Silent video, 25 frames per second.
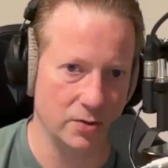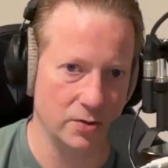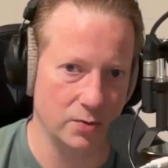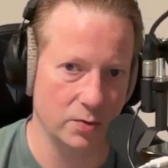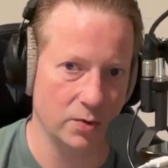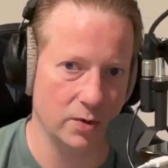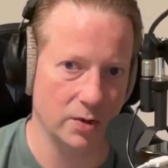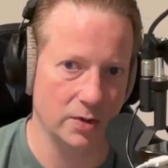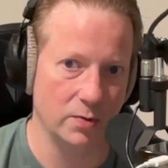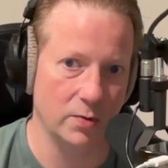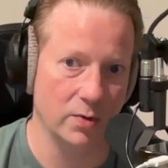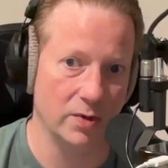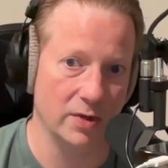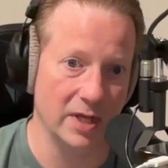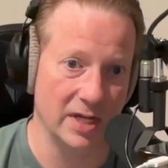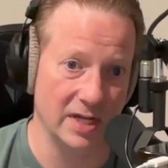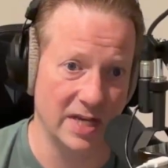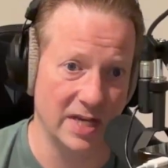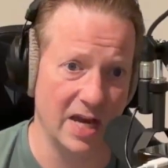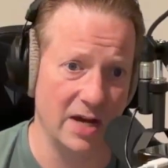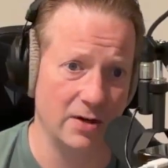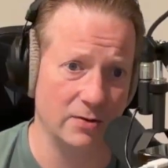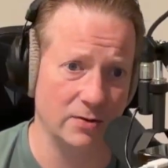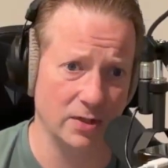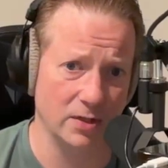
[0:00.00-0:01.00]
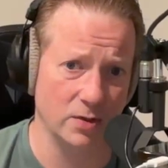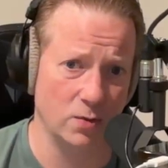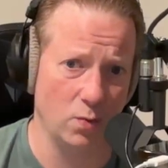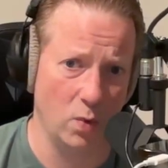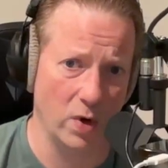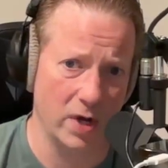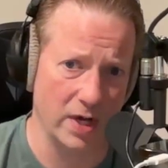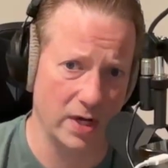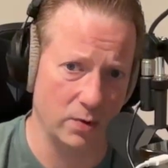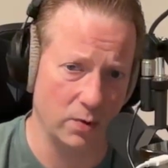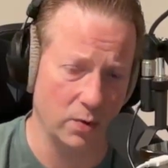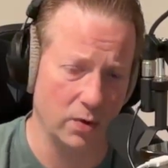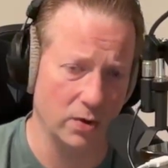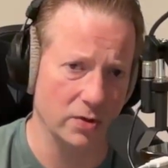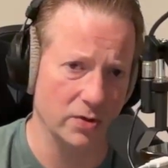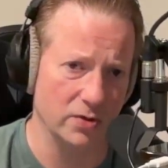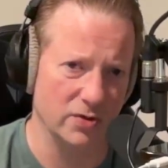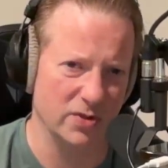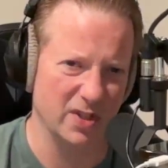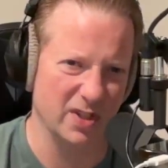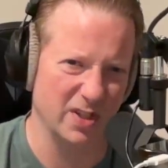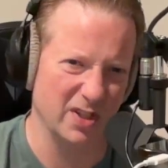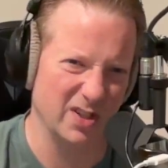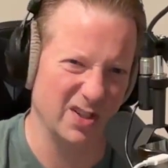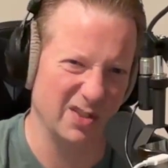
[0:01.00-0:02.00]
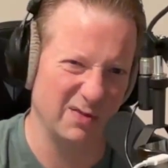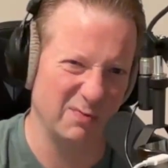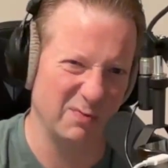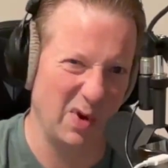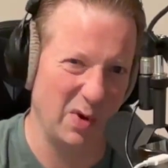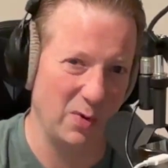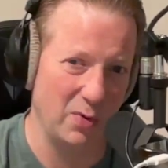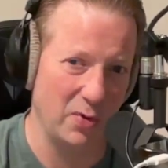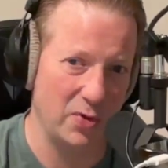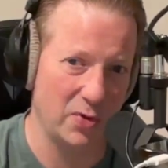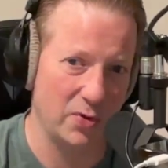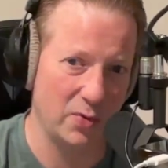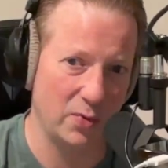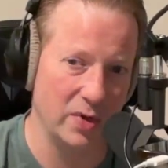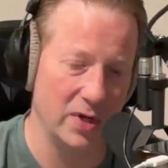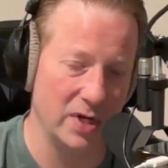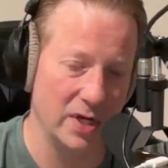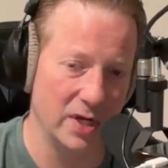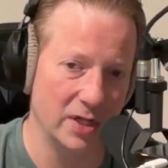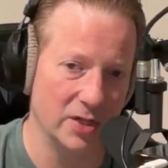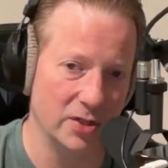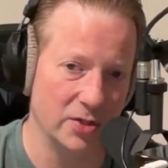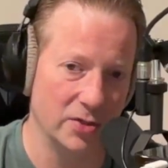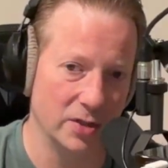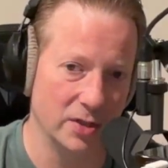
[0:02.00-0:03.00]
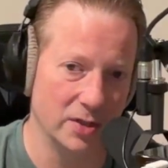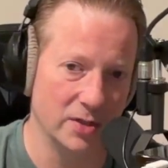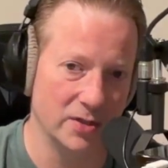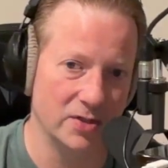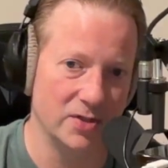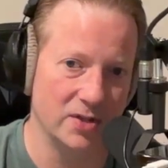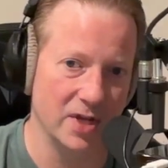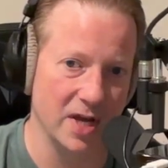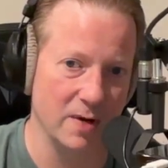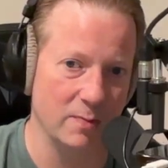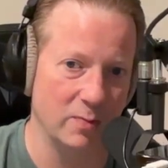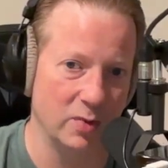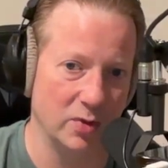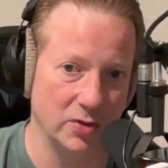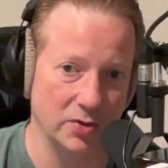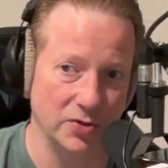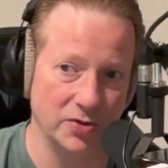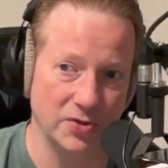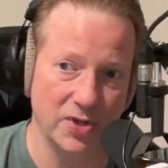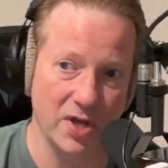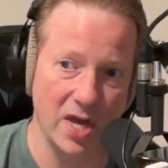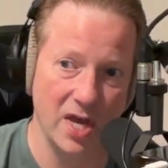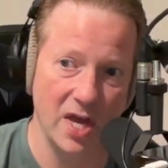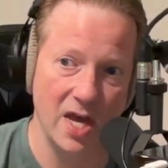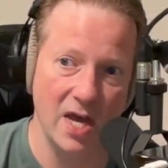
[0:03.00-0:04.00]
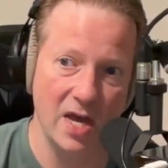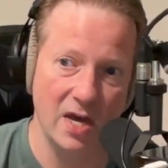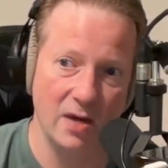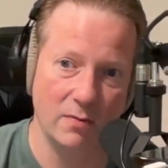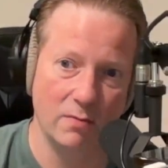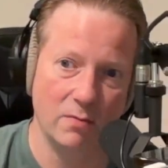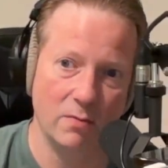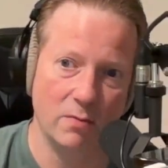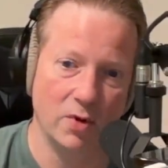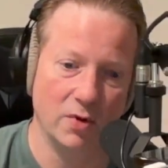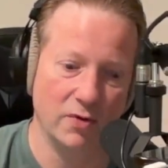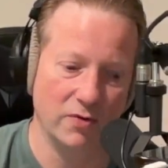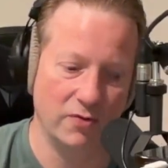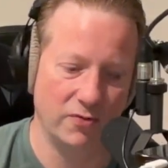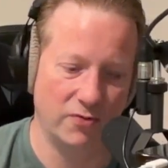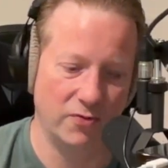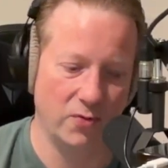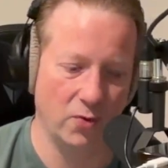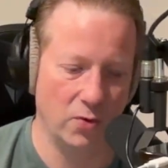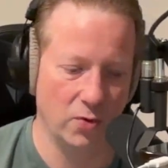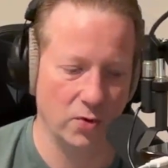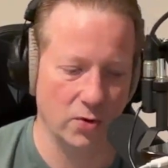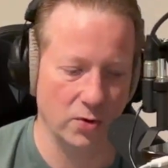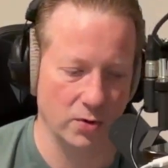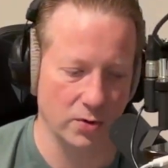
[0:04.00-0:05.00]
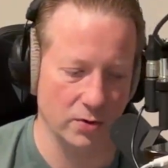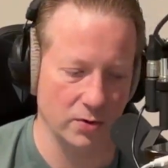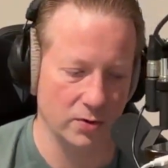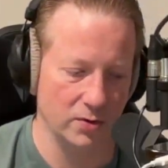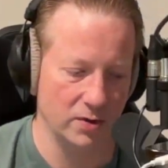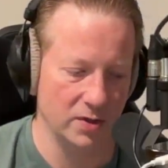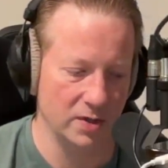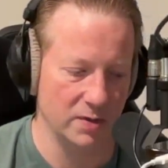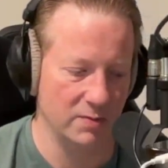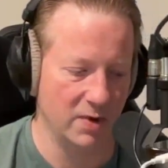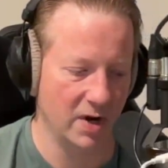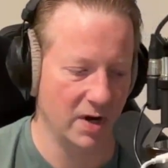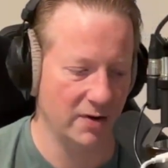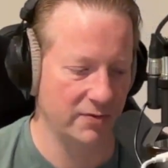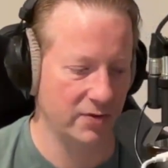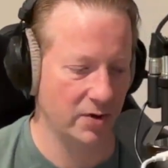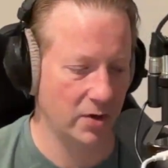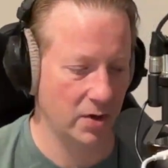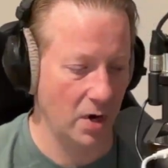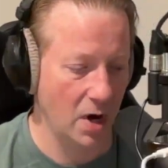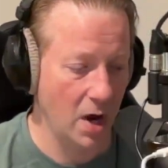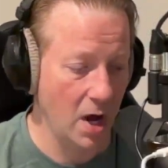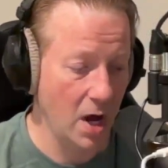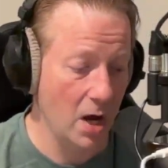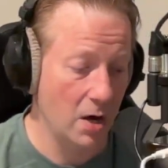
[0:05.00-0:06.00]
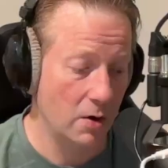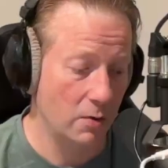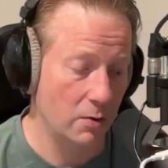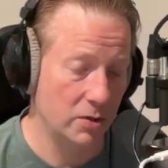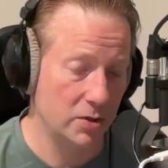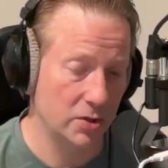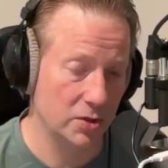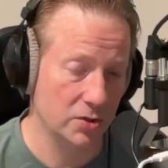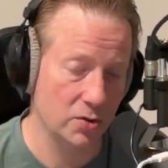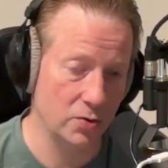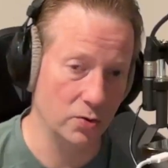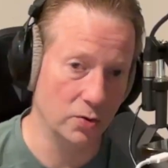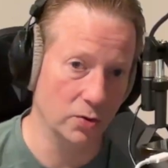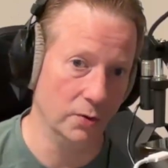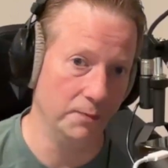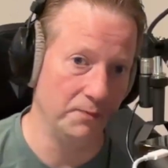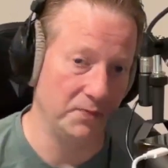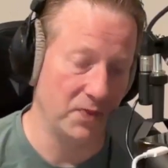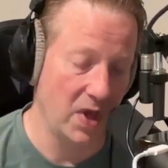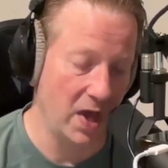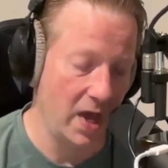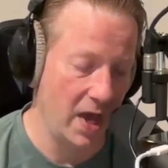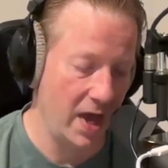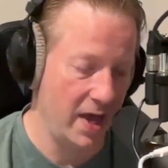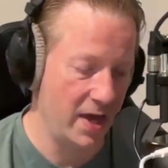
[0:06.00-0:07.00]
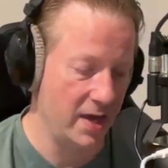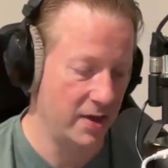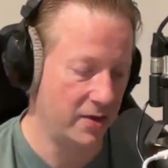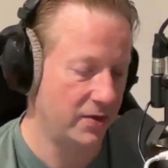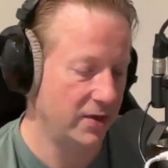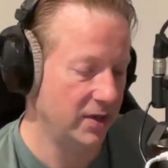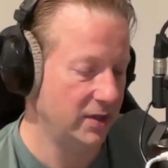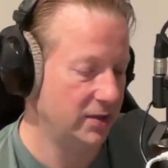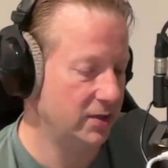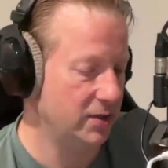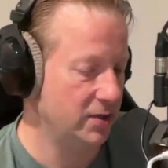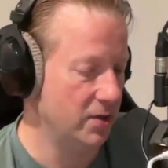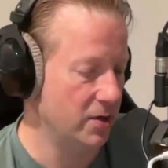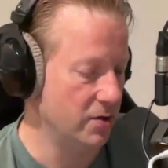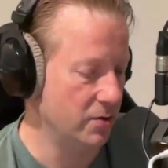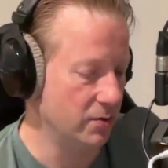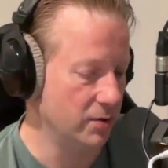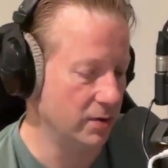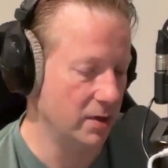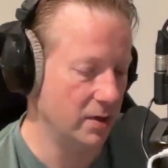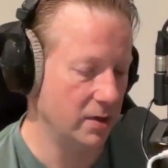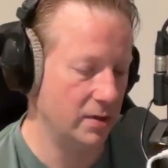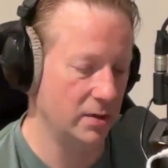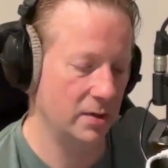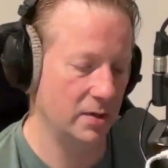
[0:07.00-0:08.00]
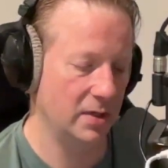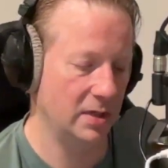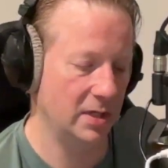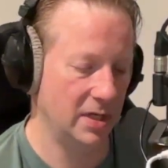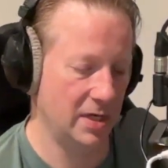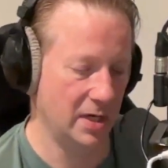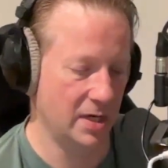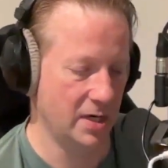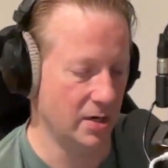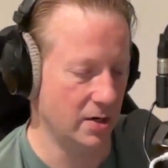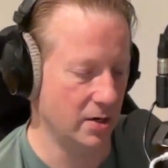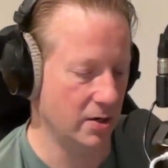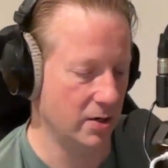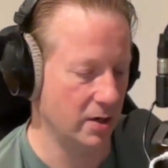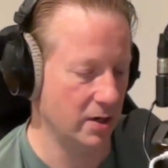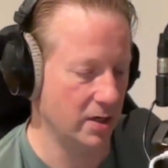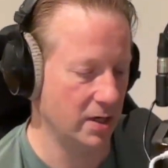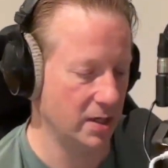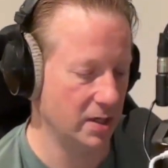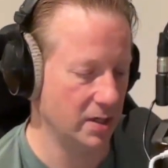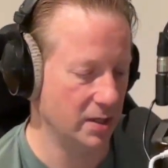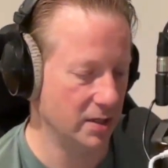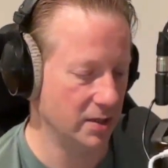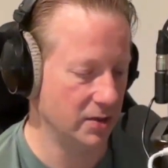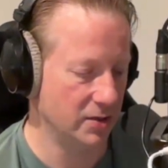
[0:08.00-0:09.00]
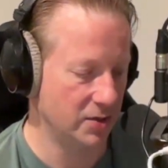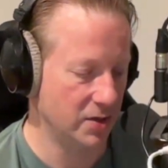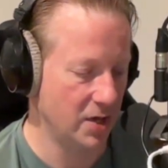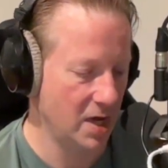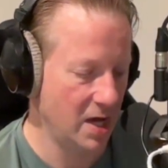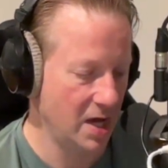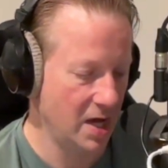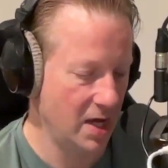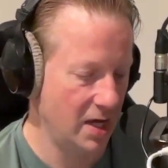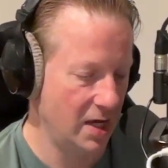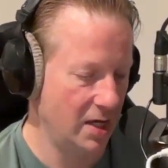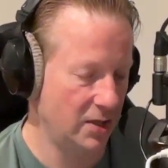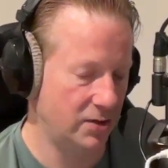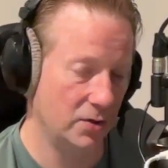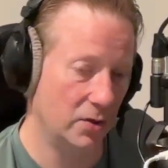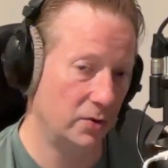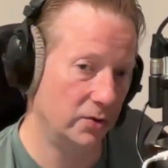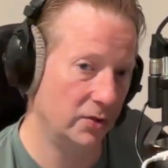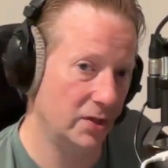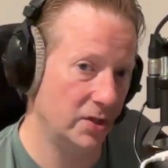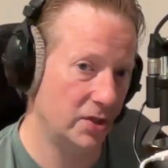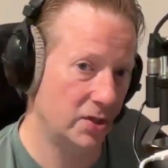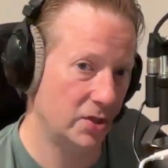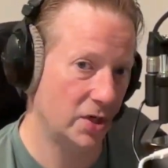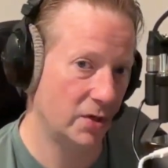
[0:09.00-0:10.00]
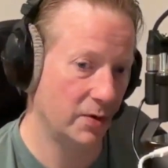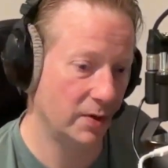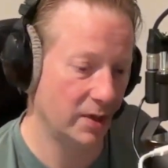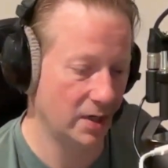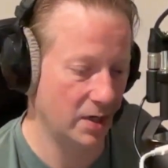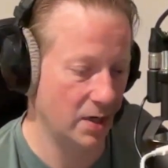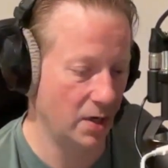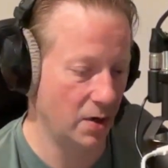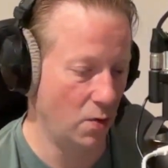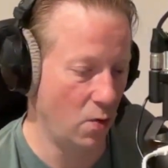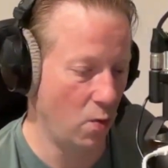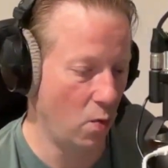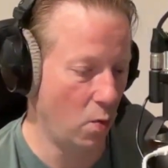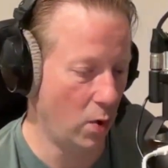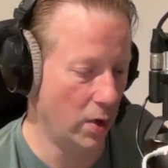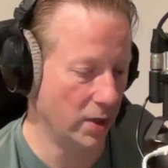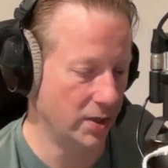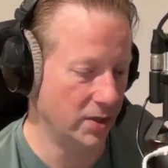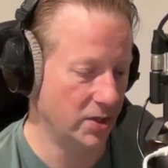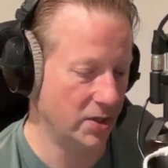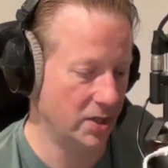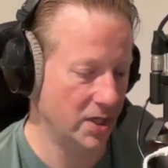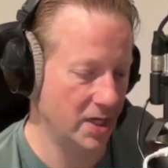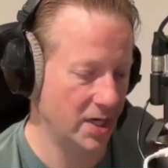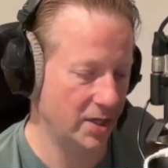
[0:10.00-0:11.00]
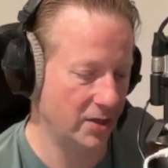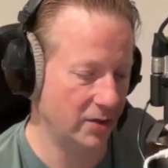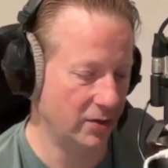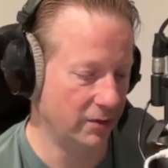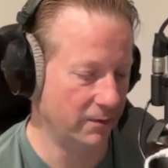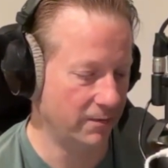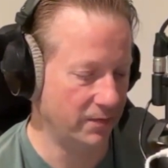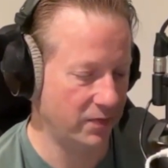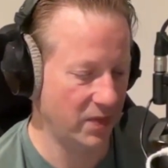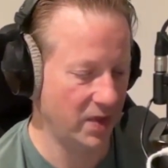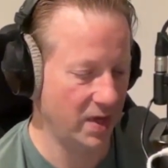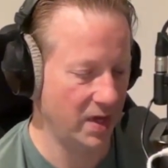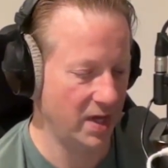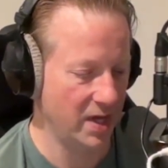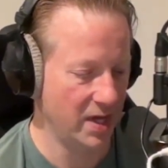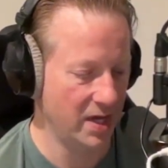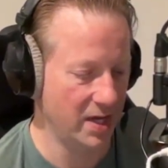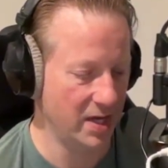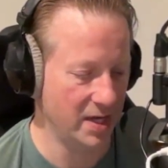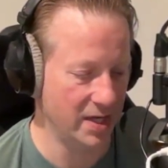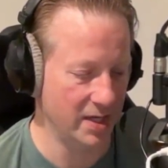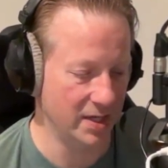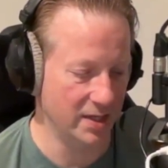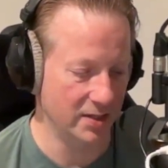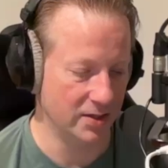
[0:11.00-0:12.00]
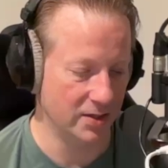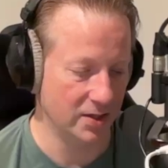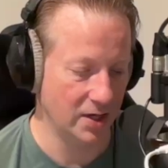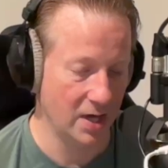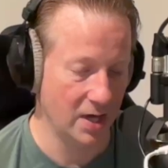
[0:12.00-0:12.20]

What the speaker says: would with a count in wait where there's like about 300 samples before the buffer, which is cool. A thing to note here is it's only showing one channel, and